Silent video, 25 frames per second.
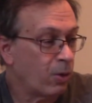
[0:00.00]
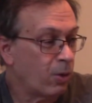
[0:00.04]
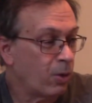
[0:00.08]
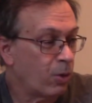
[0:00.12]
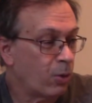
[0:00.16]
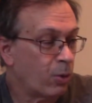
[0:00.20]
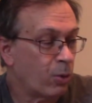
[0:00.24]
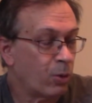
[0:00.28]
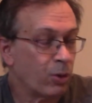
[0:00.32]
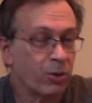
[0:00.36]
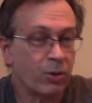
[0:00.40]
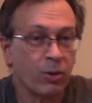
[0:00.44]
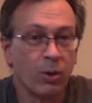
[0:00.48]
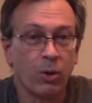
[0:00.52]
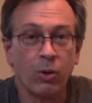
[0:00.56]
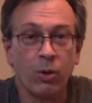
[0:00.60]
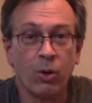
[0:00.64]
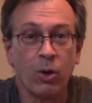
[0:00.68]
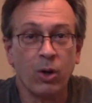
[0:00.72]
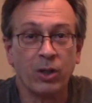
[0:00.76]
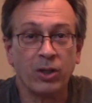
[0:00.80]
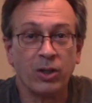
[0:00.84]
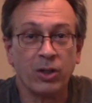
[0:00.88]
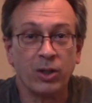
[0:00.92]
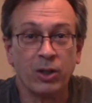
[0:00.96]
Also
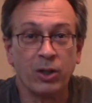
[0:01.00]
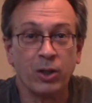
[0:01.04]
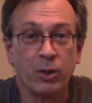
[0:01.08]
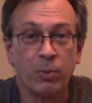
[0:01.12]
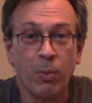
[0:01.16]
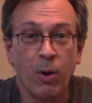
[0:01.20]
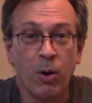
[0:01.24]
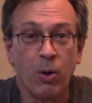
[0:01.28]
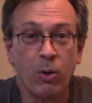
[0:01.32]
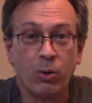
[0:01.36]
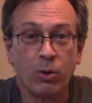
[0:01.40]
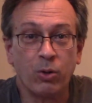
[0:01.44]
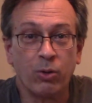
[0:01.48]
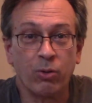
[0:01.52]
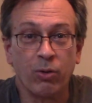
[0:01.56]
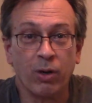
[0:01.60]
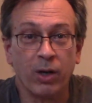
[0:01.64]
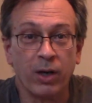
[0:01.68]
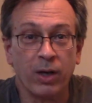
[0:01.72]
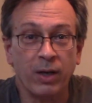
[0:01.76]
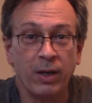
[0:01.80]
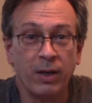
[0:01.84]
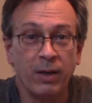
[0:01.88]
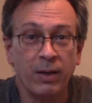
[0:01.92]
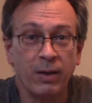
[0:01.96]
lost a smoke
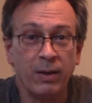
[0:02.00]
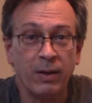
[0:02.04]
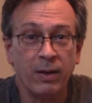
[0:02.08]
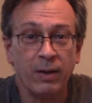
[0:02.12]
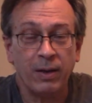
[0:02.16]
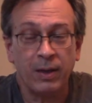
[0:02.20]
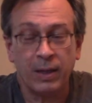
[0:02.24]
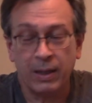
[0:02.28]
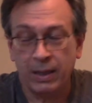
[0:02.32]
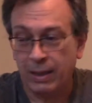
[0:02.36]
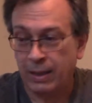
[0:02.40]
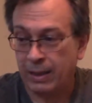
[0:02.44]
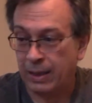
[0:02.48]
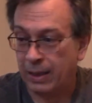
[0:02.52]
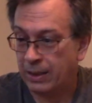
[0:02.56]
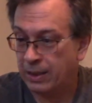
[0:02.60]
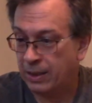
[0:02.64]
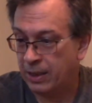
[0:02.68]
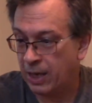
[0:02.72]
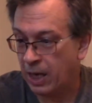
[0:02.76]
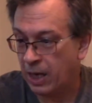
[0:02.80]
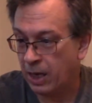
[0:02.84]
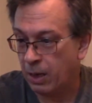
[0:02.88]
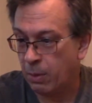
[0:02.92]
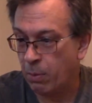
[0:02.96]
tree that's
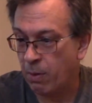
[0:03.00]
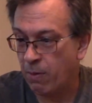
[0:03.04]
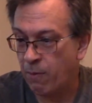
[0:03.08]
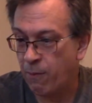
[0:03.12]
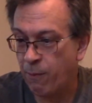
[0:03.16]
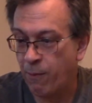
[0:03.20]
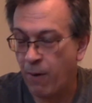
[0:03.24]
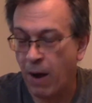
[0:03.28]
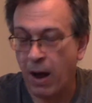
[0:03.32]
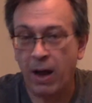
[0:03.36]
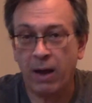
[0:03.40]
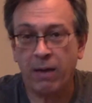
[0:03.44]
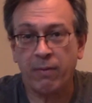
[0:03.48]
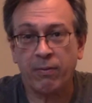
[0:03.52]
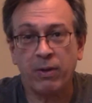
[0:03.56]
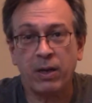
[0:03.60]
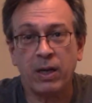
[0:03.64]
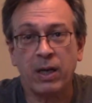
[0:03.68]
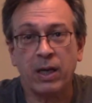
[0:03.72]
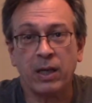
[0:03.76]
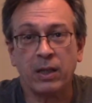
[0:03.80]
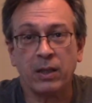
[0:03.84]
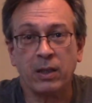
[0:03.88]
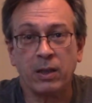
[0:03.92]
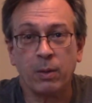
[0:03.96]
taken me 5
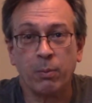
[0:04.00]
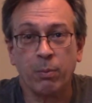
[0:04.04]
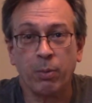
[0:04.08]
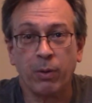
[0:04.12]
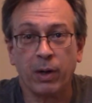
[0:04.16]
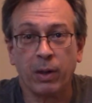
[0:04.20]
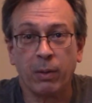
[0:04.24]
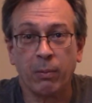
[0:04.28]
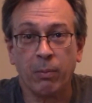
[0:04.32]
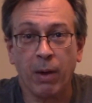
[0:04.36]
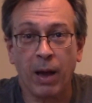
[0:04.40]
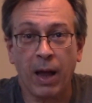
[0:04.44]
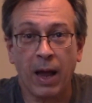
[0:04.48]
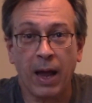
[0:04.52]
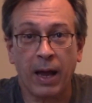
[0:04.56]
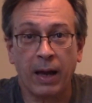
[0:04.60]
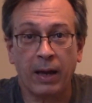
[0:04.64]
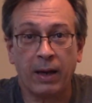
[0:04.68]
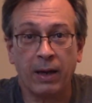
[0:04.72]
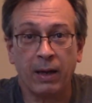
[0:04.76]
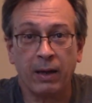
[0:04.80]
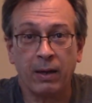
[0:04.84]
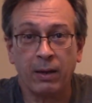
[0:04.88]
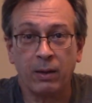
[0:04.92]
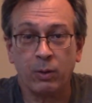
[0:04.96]
years to bring back.
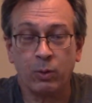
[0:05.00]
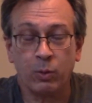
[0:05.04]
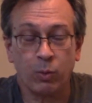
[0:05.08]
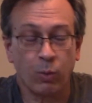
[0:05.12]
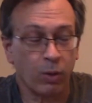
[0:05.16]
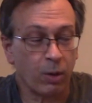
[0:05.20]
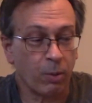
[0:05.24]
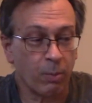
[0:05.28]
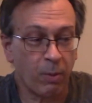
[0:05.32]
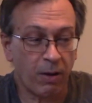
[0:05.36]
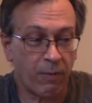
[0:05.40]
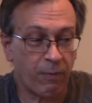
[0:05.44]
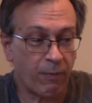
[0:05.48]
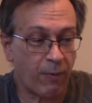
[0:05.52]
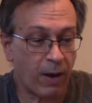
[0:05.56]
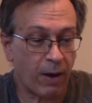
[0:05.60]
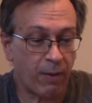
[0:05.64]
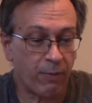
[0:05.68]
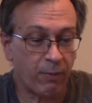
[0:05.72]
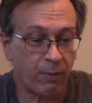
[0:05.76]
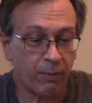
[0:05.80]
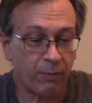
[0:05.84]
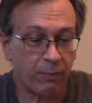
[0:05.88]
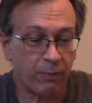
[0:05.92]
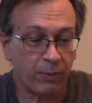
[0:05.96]
It's one of my
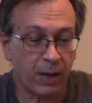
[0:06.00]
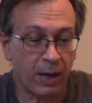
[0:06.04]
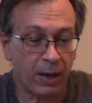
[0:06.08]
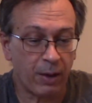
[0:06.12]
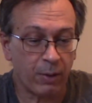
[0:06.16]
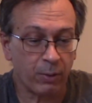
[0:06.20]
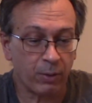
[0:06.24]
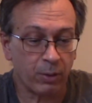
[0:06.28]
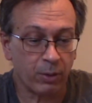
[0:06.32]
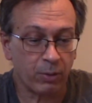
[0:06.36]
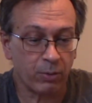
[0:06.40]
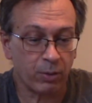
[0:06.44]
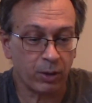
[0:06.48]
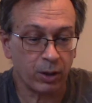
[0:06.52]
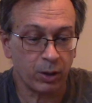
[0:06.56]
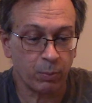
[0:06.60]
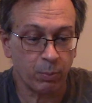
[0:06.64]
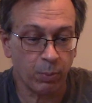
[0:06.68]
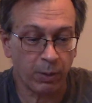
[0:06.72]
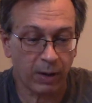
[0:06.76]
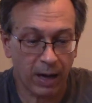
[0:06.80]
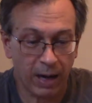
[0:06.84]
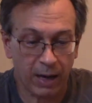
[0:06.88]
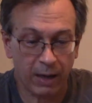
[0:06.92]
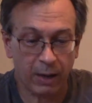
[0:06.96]
favorite flowering trees.
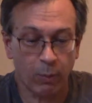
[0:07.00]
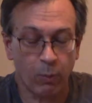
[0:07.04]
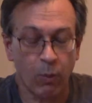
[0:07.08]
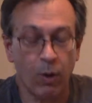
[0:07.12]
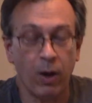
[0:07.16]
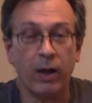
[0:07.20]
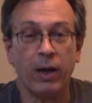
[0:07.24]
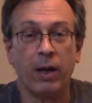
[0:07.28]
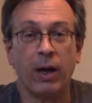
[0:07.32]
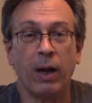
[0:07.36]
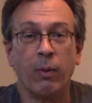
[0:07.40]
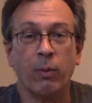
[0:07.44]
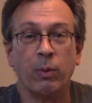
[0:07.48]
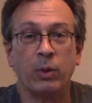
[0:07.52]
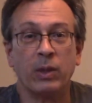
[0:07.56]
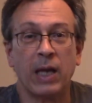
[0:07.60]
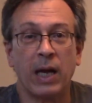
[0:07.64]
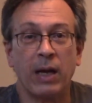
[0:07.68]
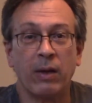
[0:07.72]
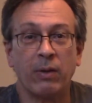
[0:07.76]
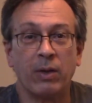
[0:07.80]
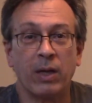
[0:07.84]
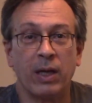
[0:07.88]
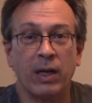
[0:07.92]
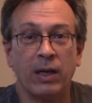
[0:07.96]
But anyway, I was
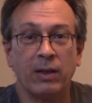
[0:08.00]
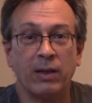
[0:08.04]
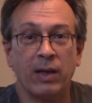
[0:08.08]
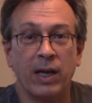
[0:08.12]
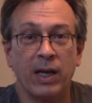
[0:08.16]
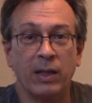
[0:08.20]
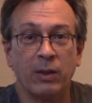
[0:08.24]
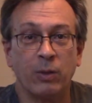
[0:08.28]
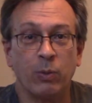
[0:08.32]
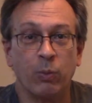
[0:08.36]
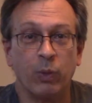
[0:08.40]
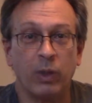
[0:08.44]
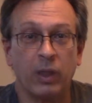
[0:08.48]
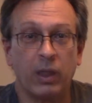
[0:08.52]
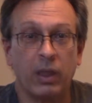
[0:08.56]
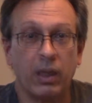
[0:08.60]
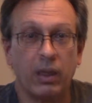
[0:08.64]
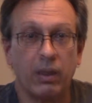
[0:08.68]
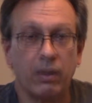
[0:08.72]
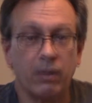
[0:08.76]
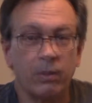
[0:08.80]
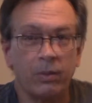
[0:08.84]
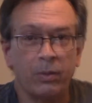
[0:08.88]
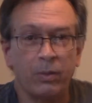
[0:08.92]
out there last weekend